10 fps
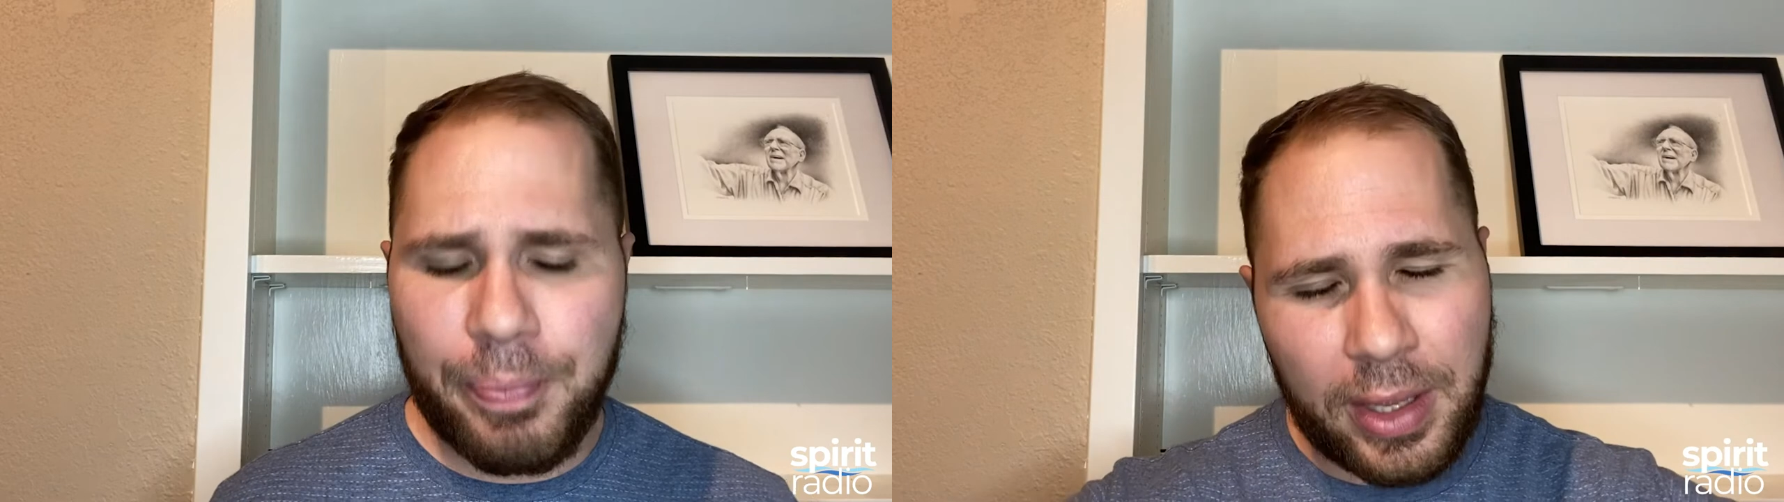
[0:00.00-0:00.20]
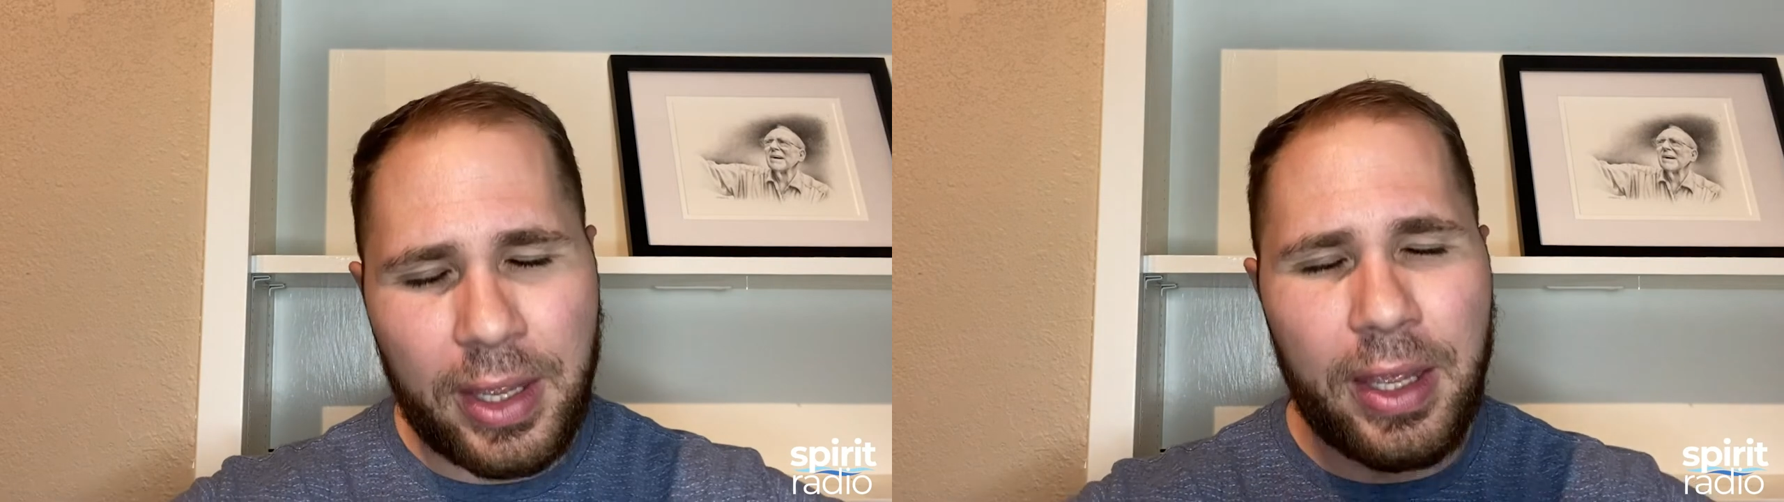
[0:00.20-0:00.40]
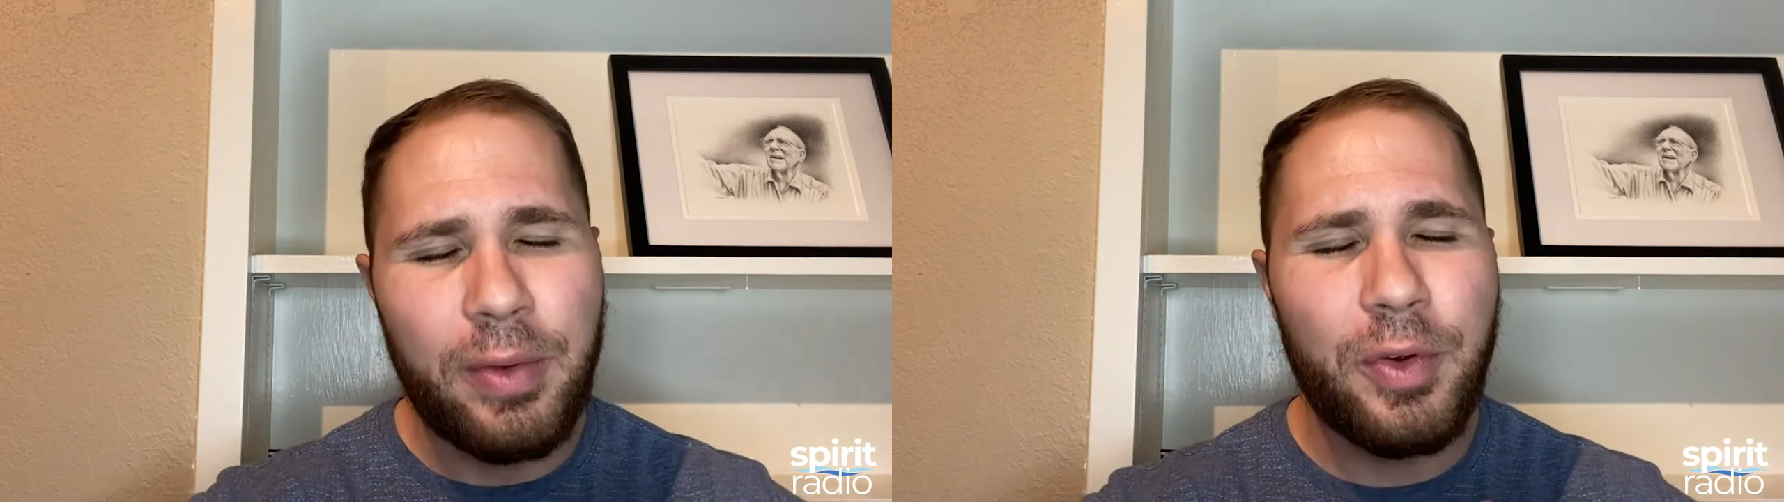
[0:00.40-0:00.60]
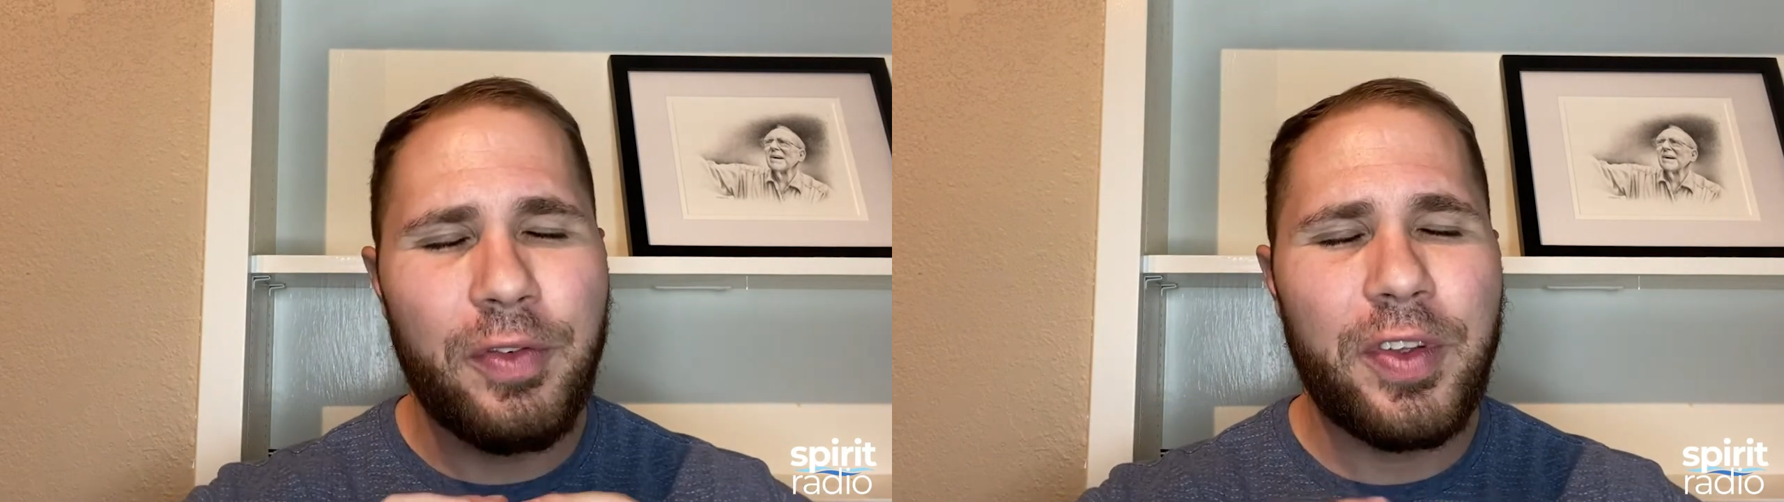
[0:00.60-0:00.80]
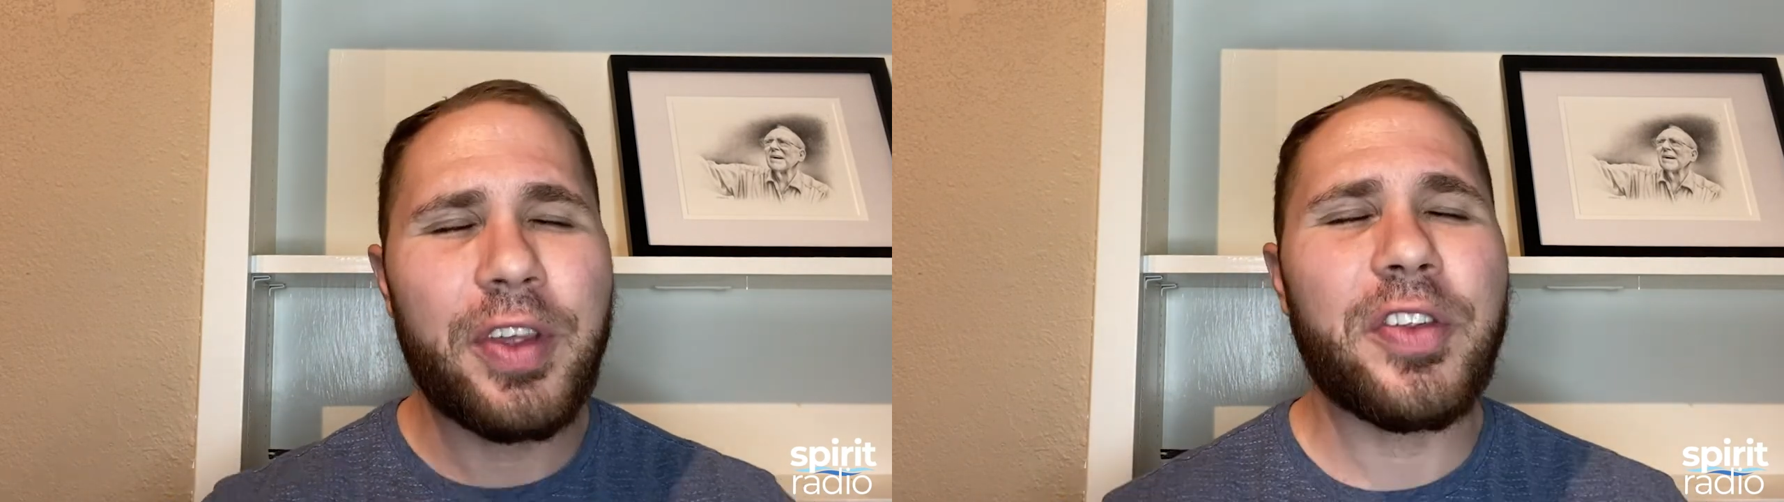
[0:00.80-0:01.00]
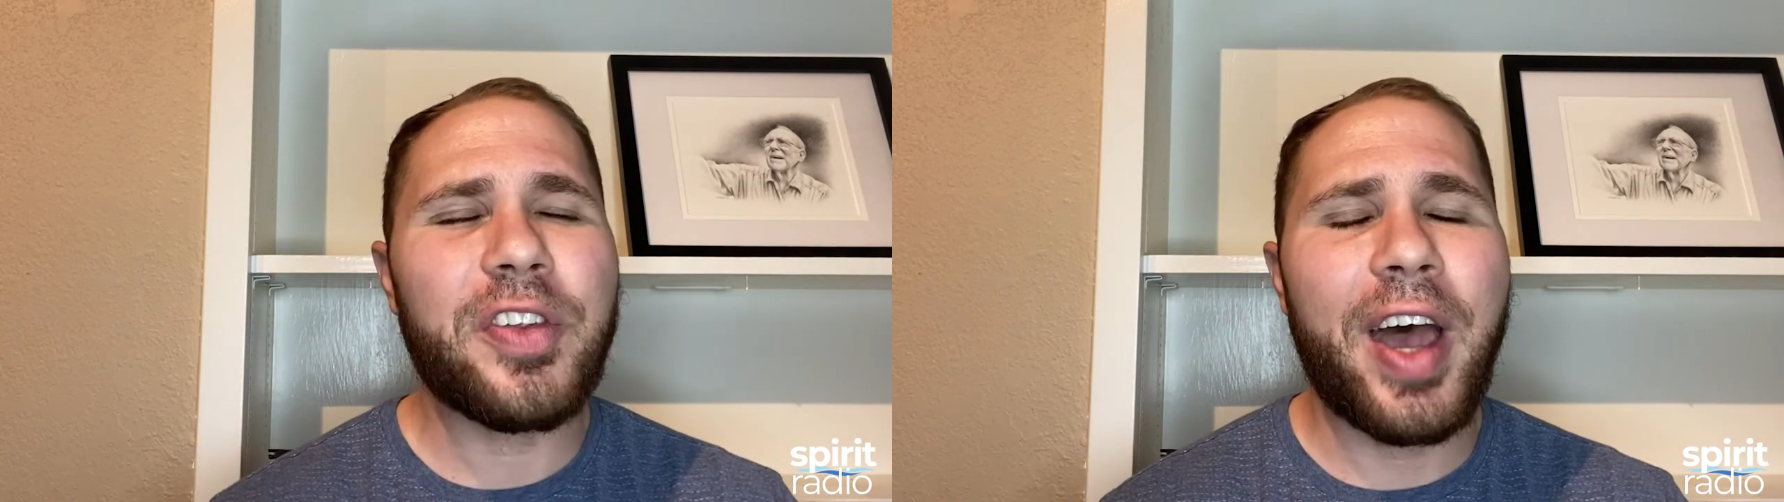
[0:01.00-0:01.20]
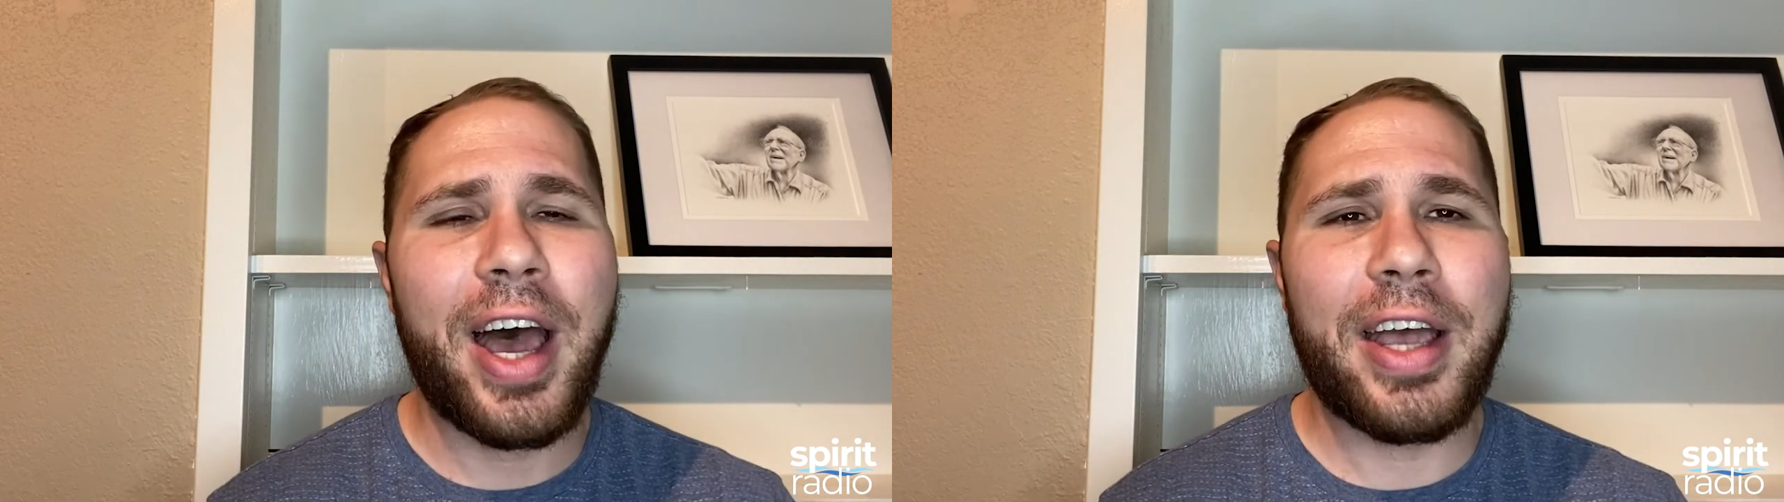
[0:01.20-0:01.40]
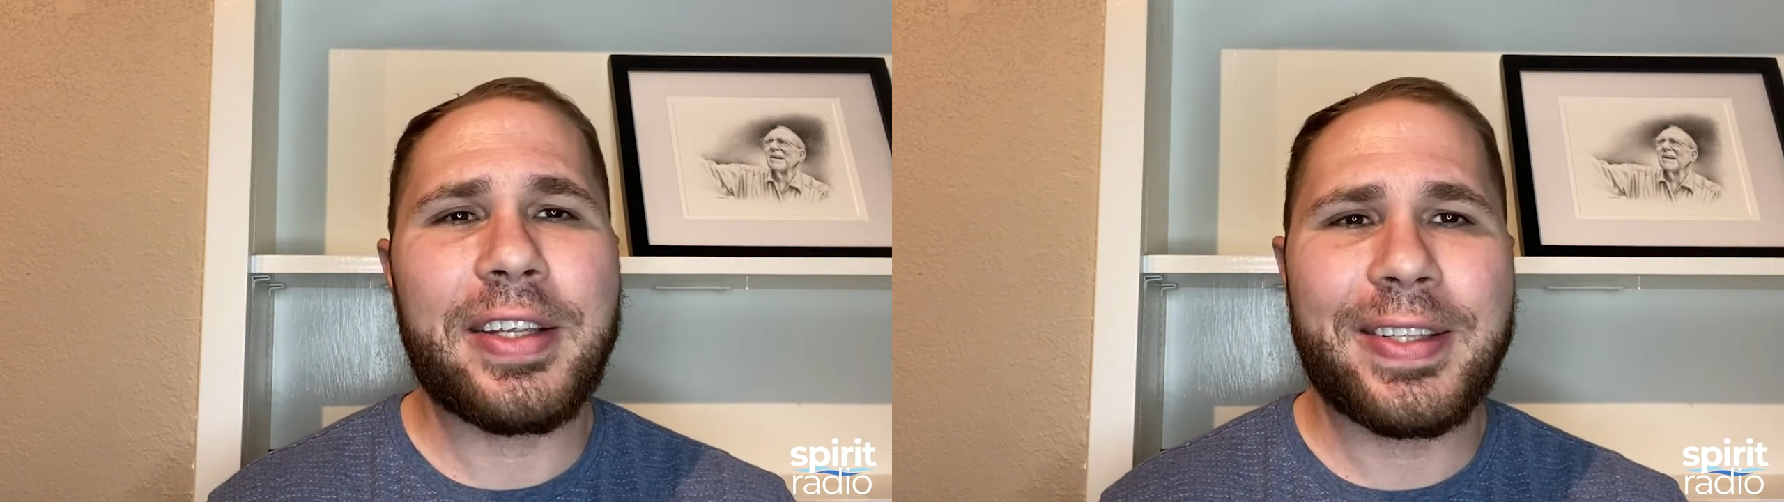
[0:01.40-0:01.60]
he reveals to
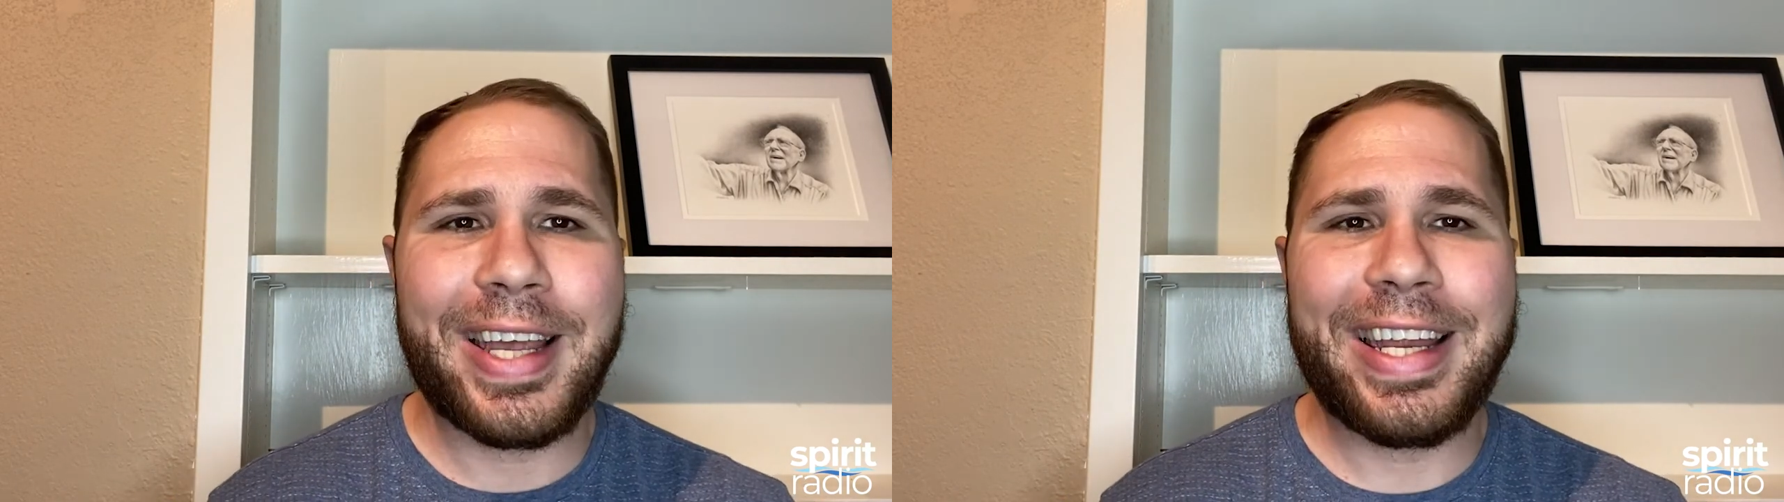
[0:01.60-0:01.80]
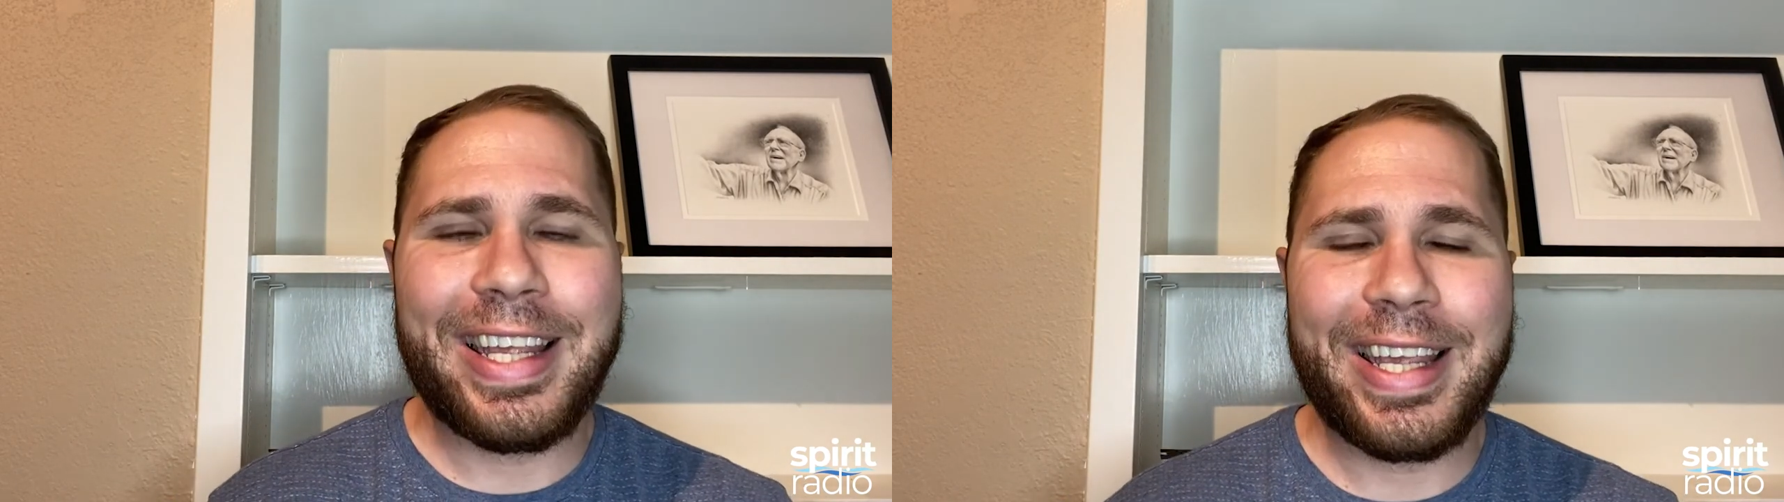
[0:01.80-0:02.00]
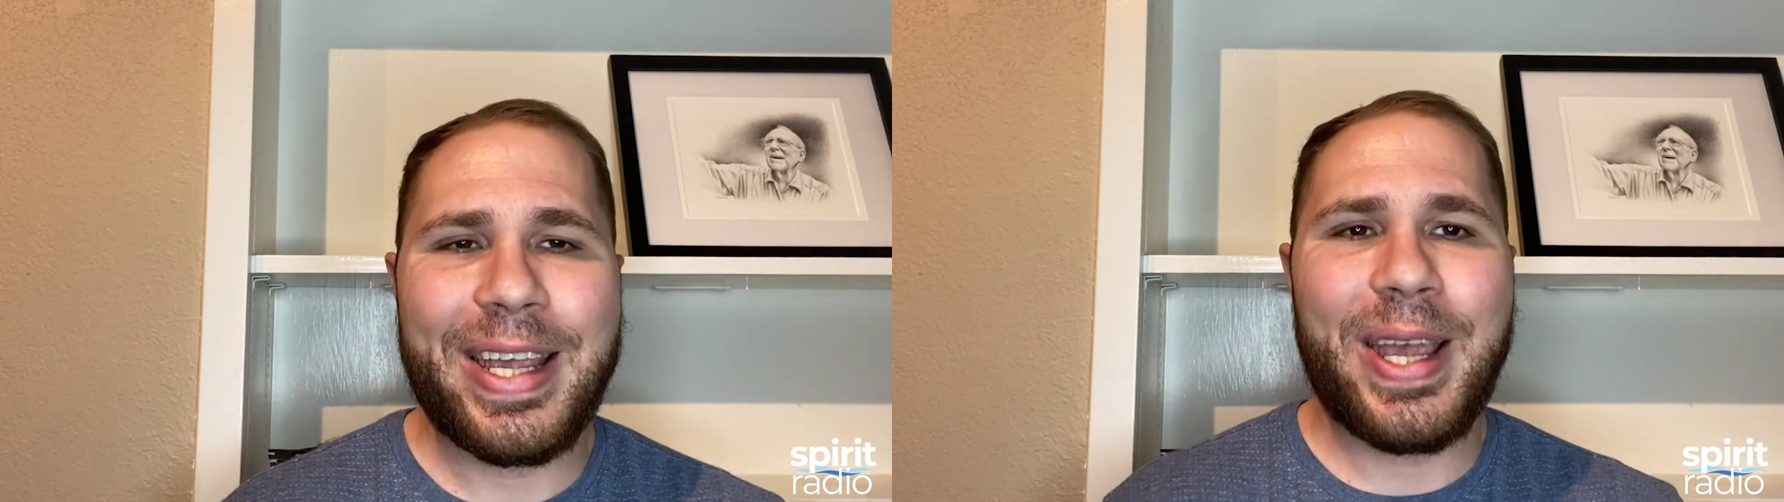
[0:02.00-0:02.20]
us that he